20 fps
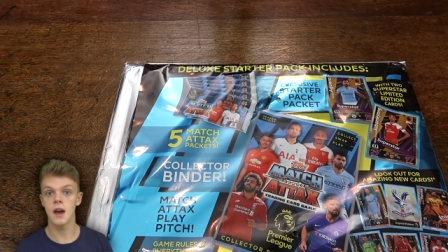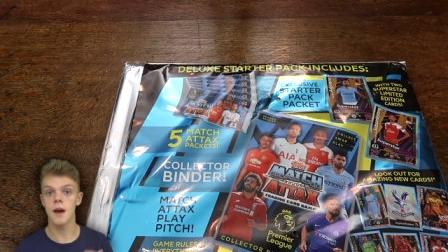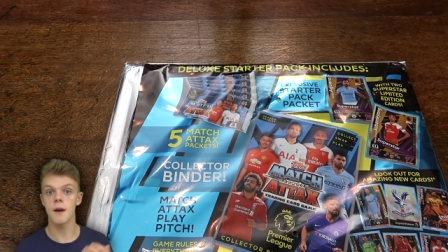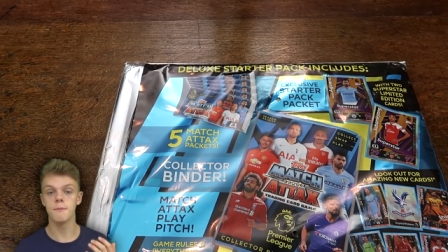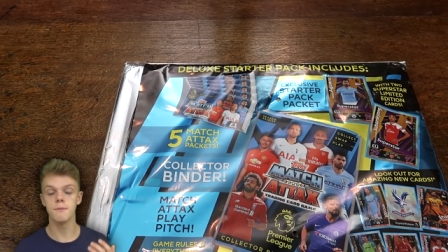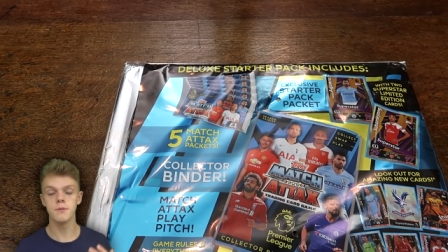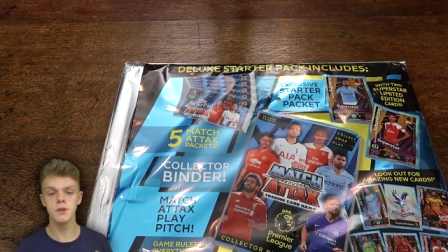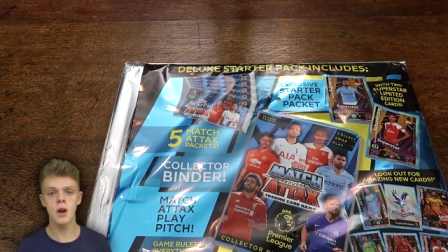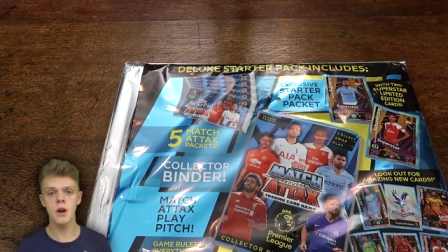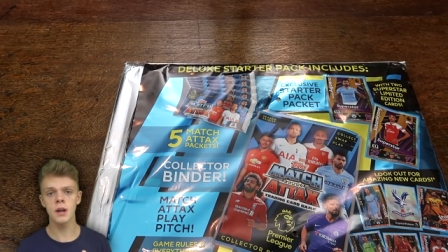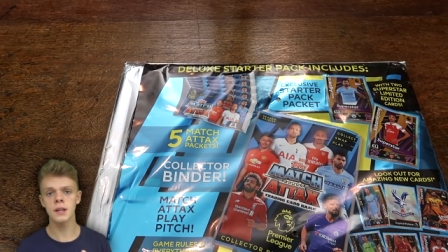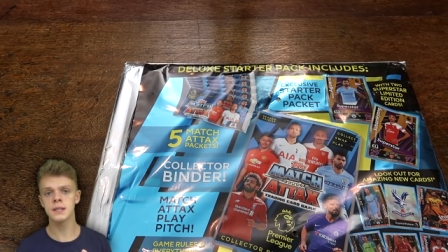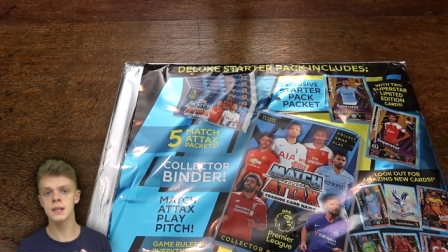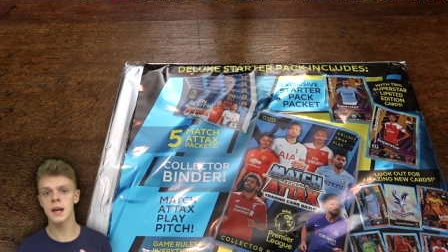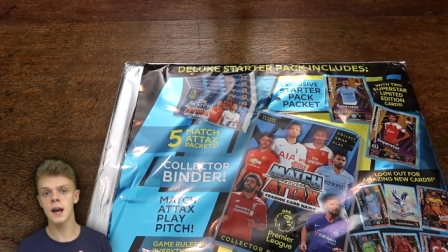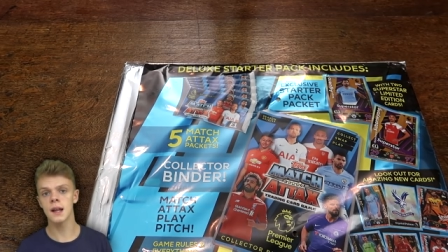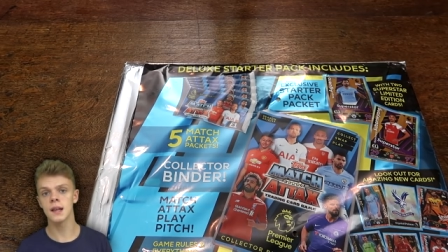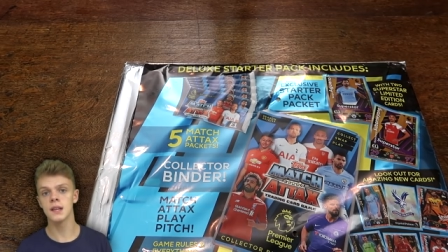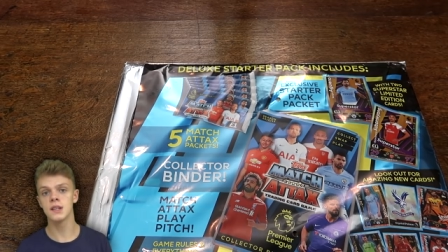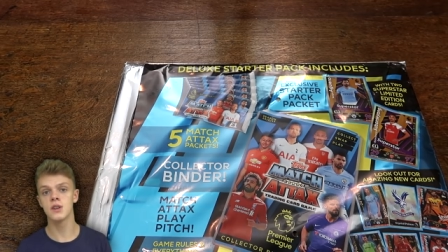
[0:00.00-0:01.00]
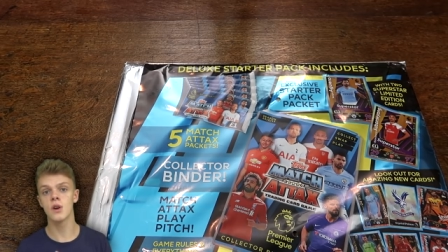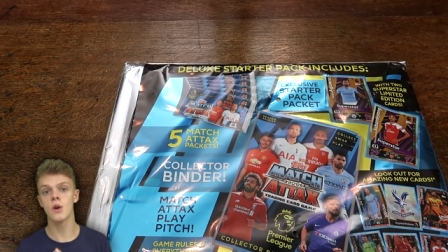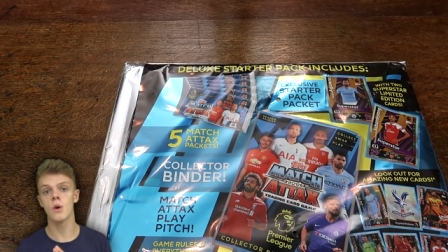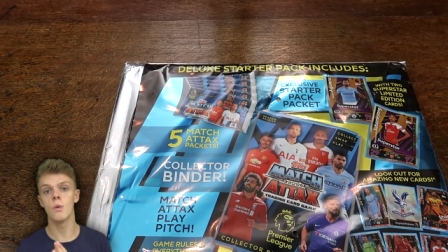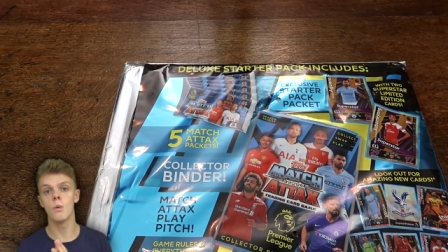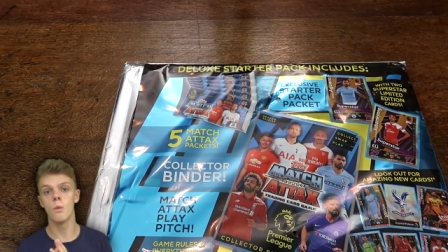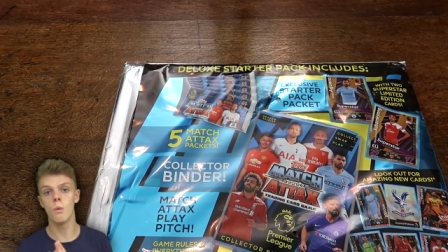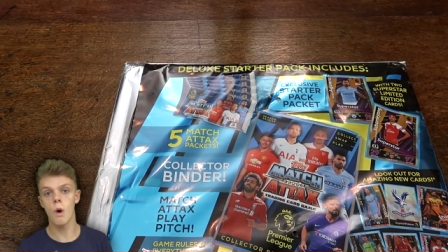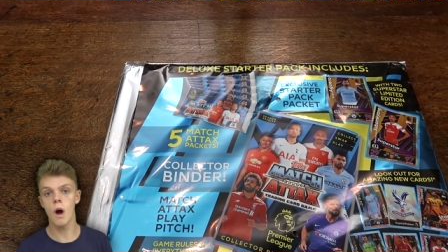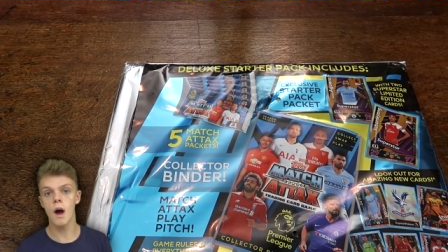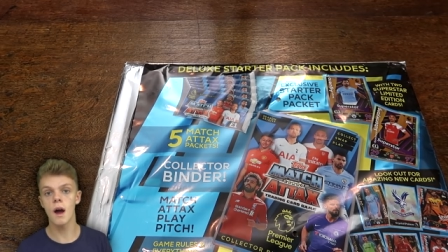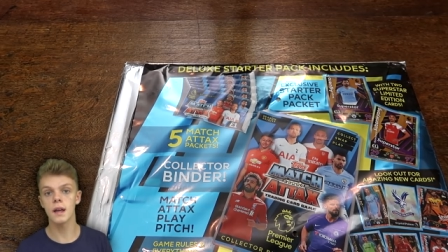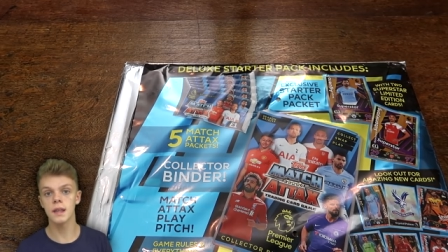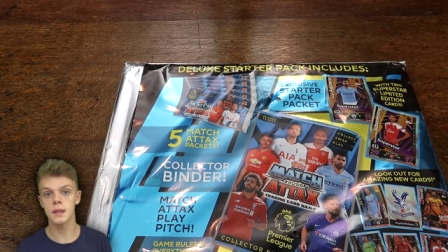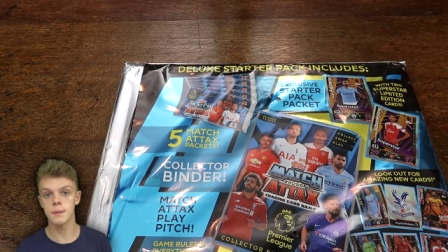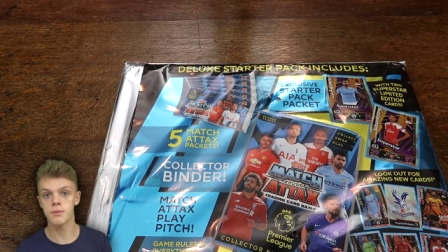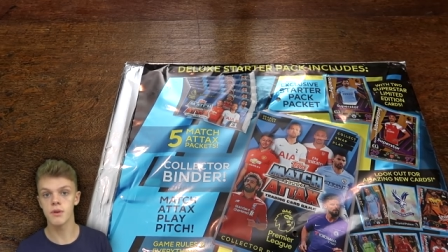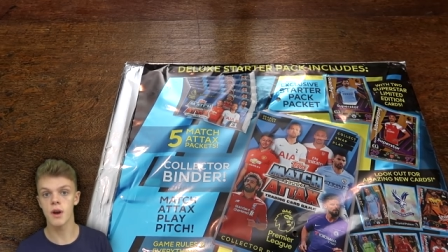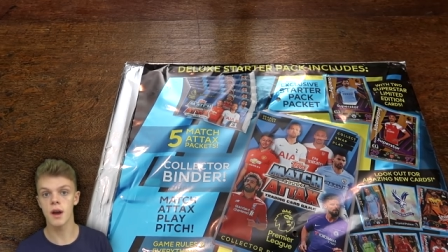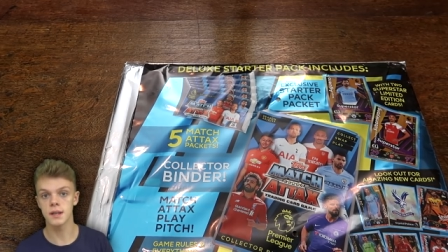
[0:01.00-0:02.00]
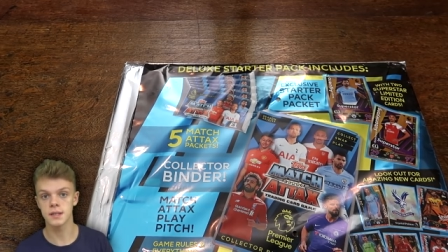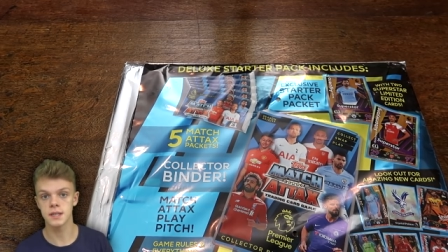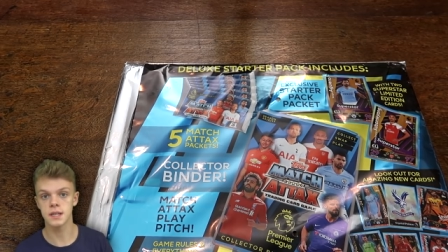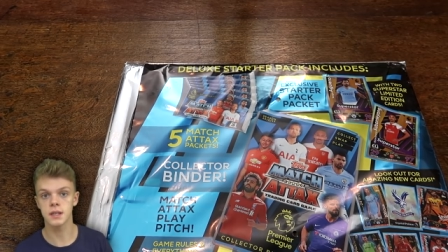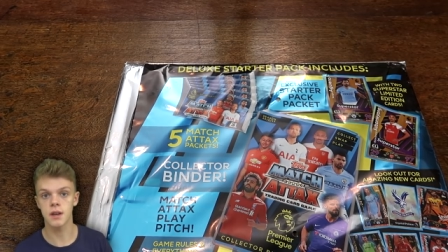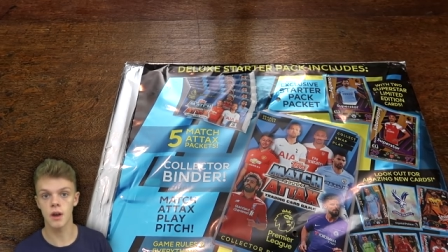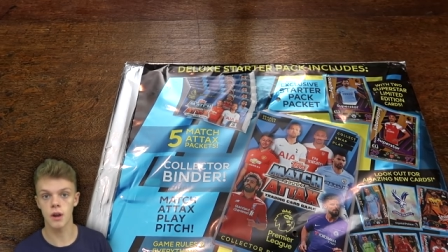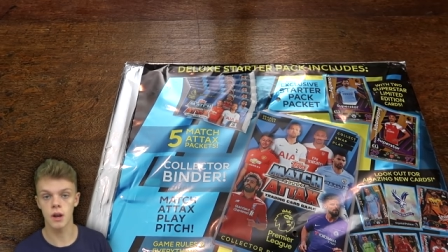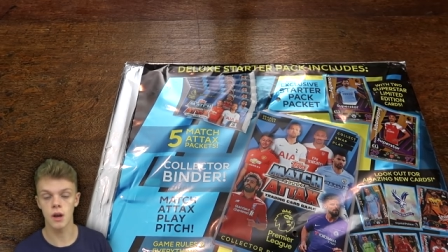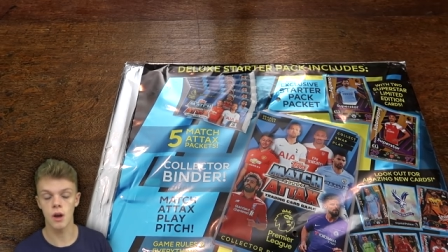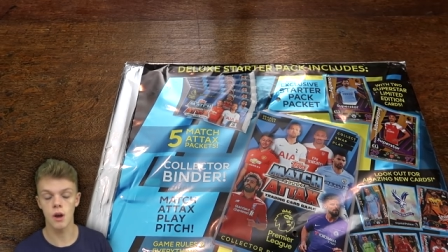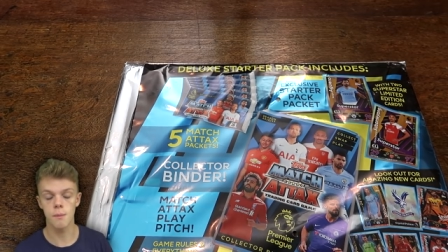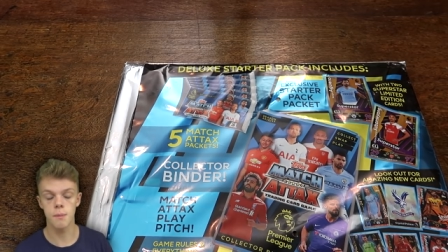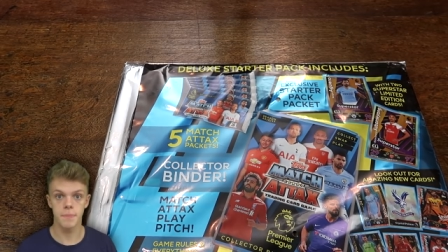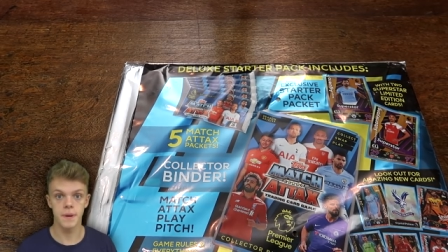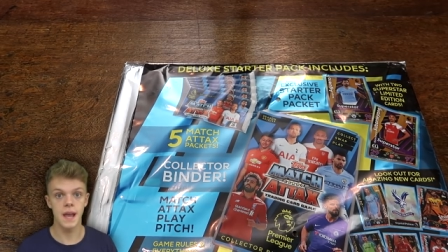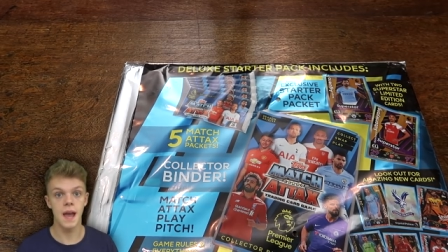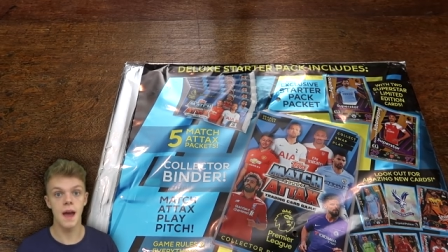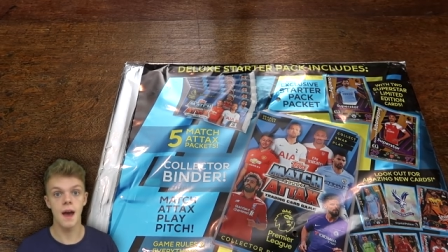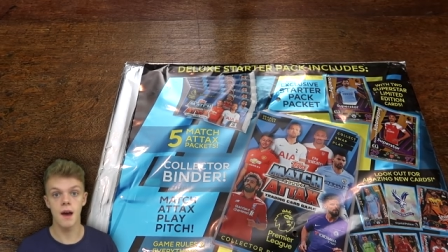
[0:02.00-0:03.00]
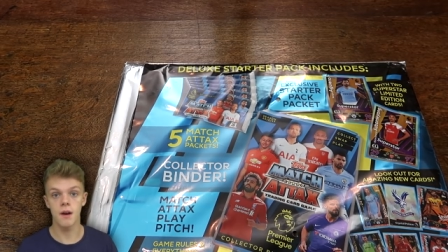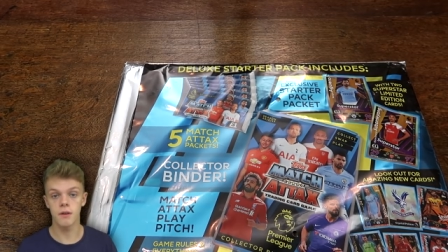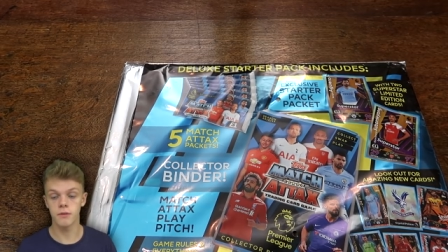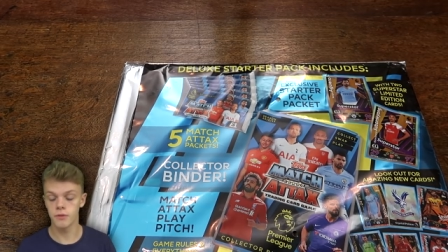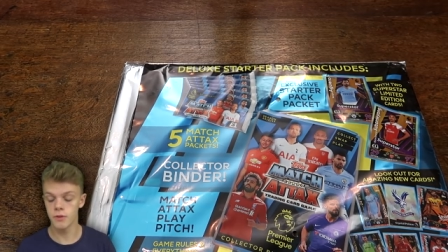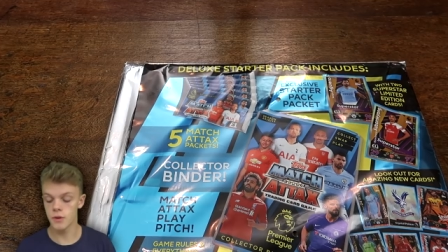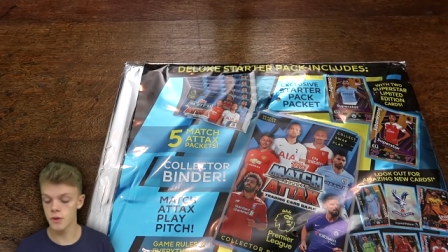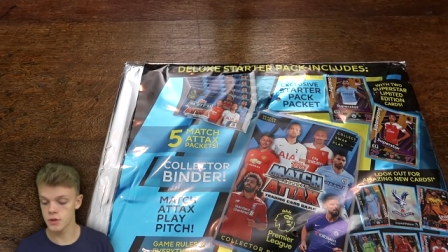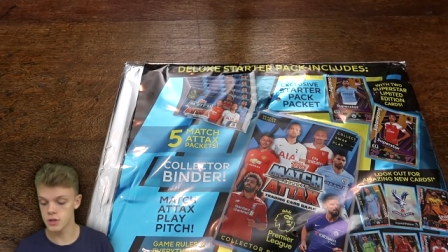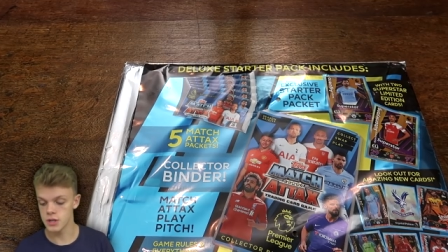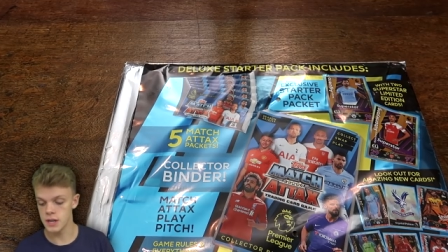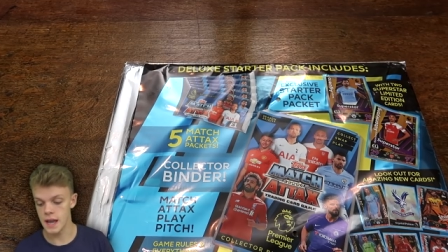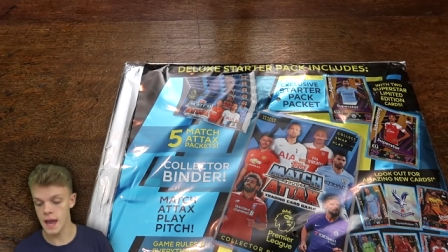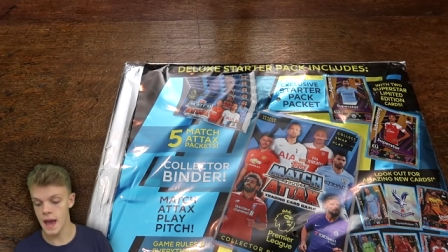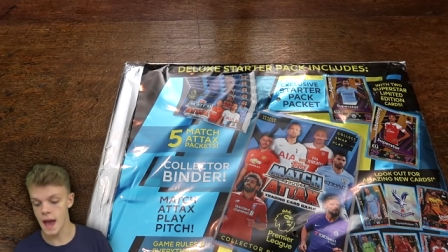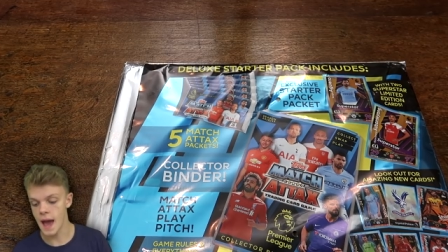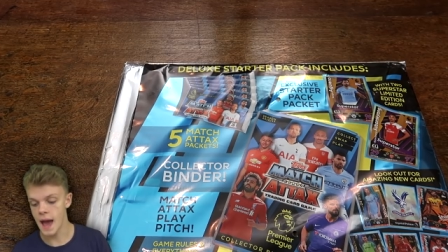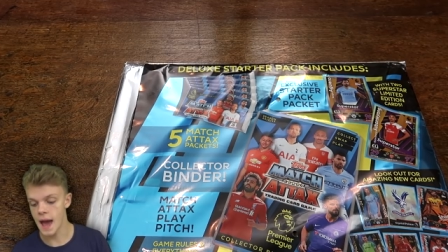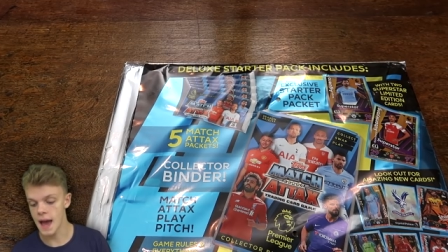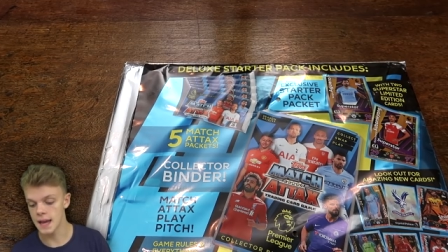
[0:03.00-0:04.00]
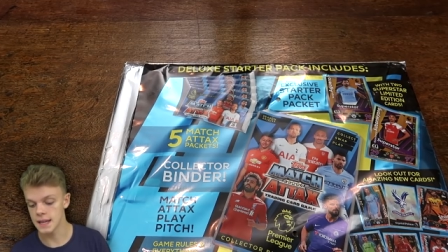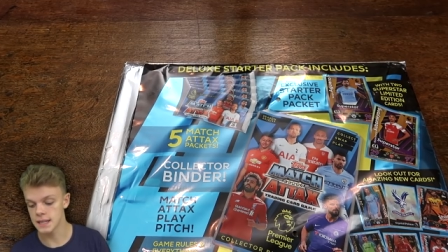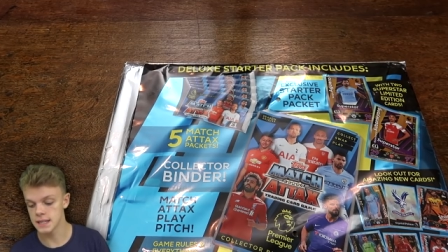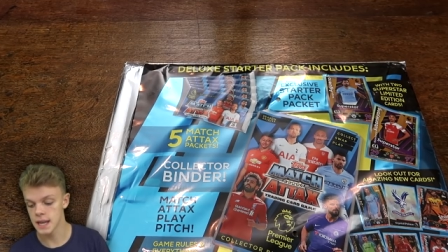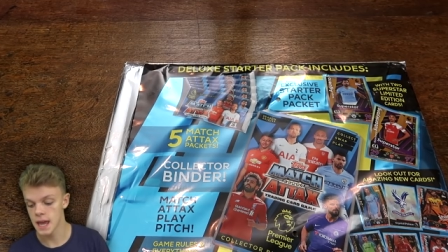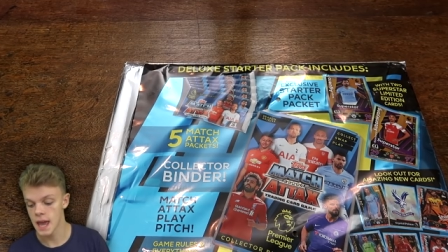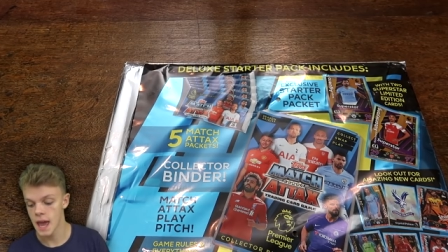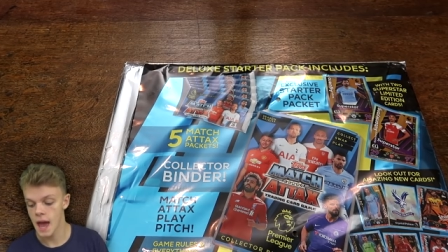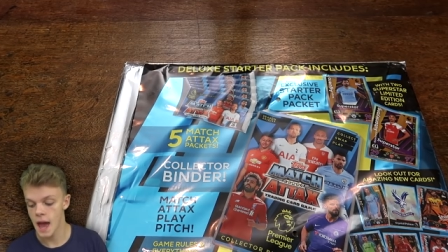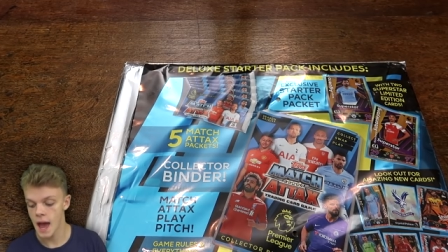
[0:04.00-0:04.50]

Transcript: I'm not entirely sure why the price has gone up, but yeah, unfortunately it has.